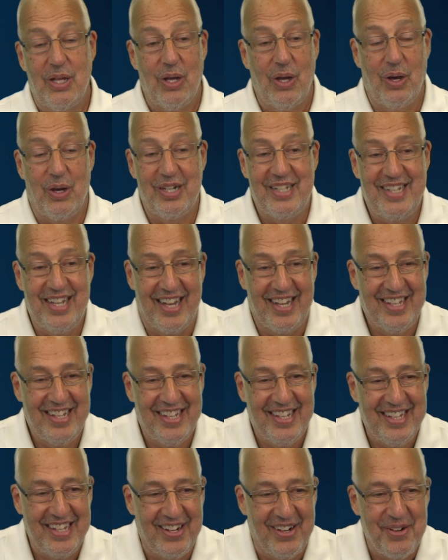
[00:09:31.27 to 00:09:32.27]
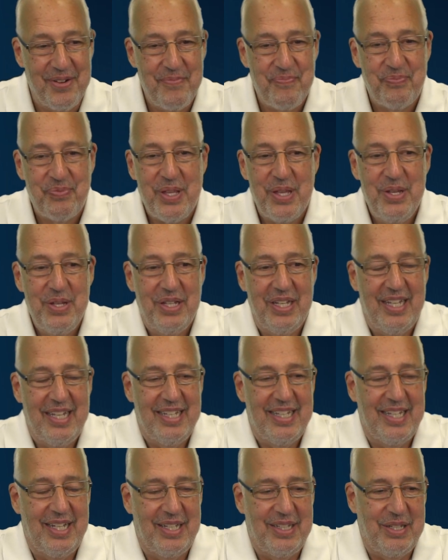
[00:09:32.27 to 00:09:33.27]
Oh yeah,
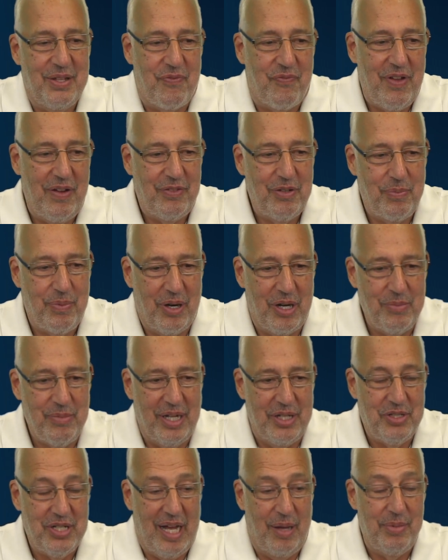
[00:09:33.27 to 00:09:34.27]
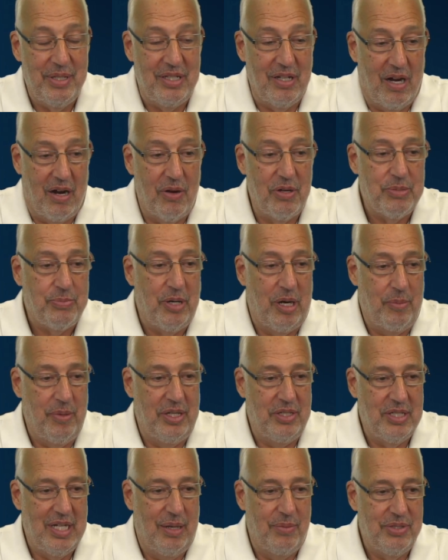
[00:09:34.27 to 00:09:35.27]
the favorite part of my job and the hardest part of my
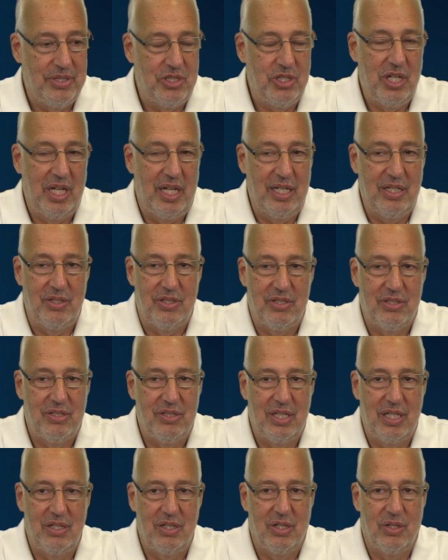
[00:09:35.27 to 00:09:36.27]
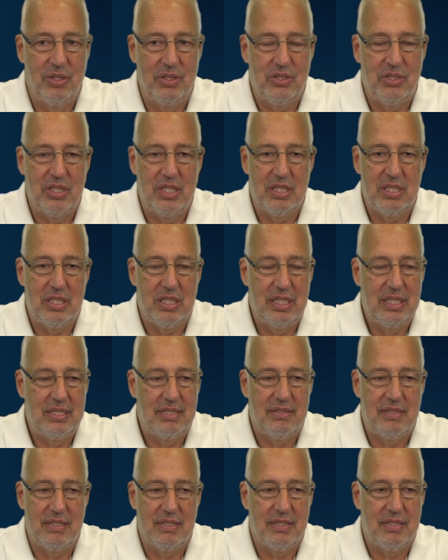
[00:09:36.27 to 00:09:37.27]
job is change. It's
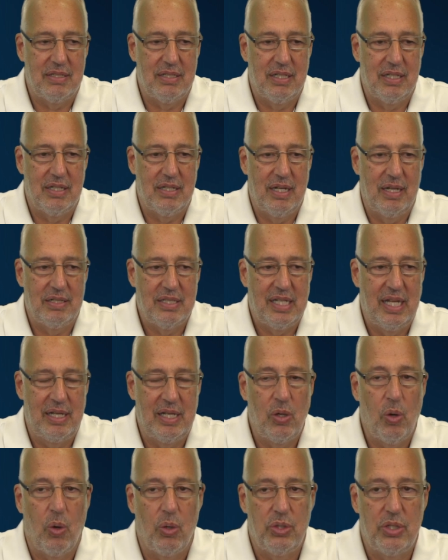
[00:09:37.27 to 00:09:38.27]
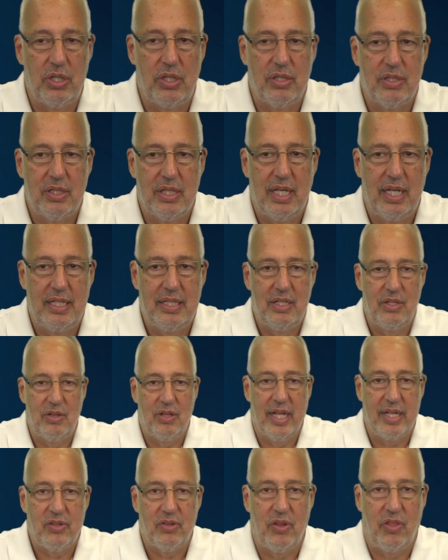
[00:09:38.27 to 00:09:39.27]
just I was getting older, and you'd
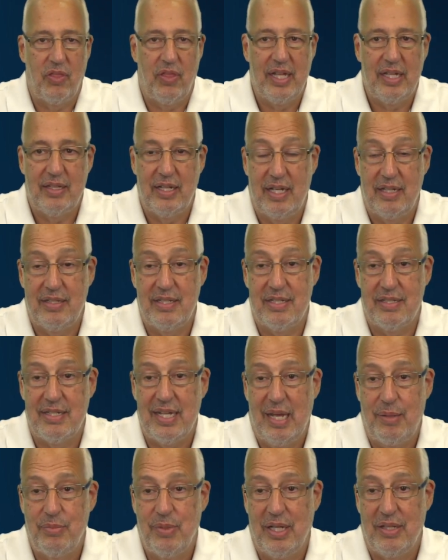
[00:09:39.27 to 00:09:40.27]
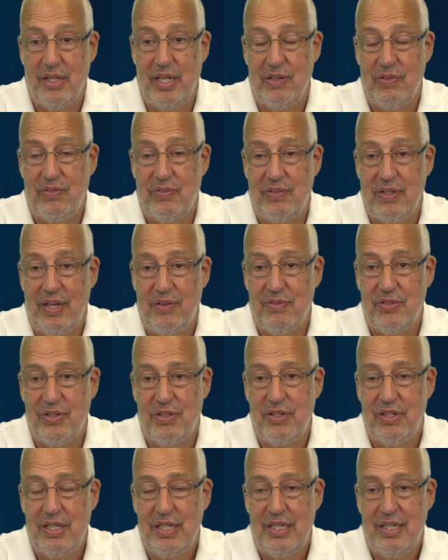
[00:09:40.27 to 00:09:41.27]
like to think that at this time in my life,
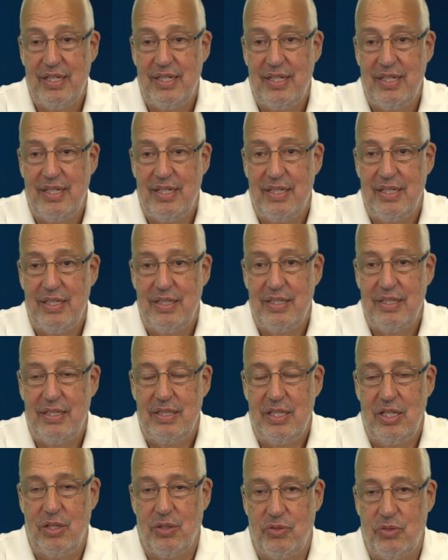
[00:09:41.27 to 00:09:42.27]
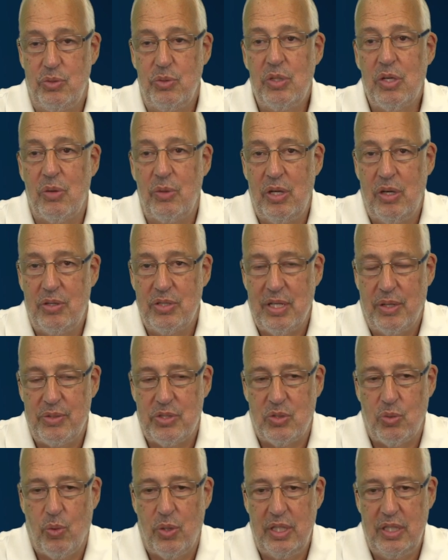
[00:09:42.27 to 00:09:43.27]
after 2 careers, I was
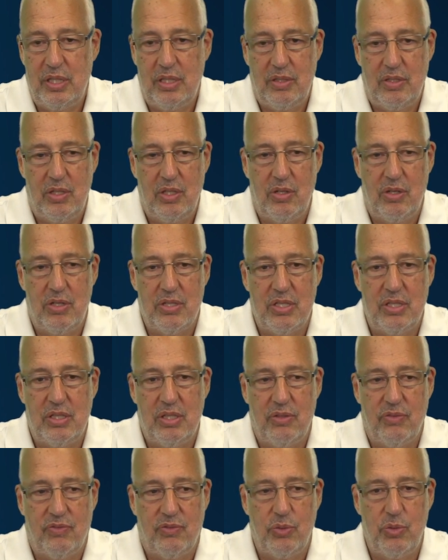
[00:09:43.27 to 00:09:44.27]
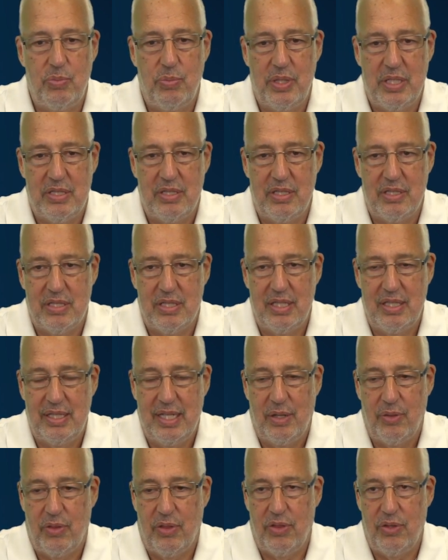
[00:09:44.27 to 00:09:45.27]
20 years in the food business and
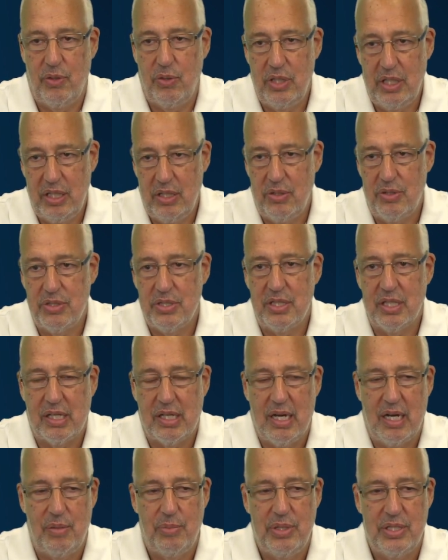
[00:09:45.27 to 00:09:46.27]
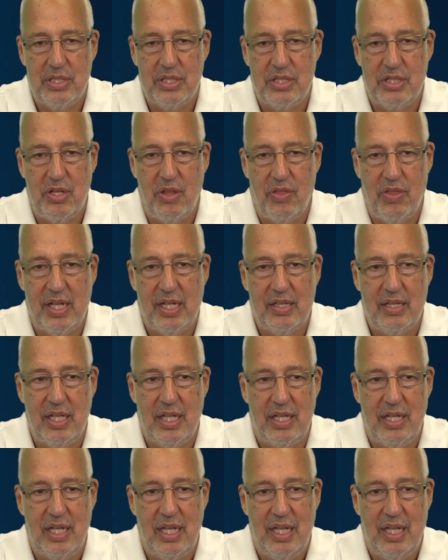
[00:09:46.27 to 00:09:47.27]
now 30 years in the car business. You think that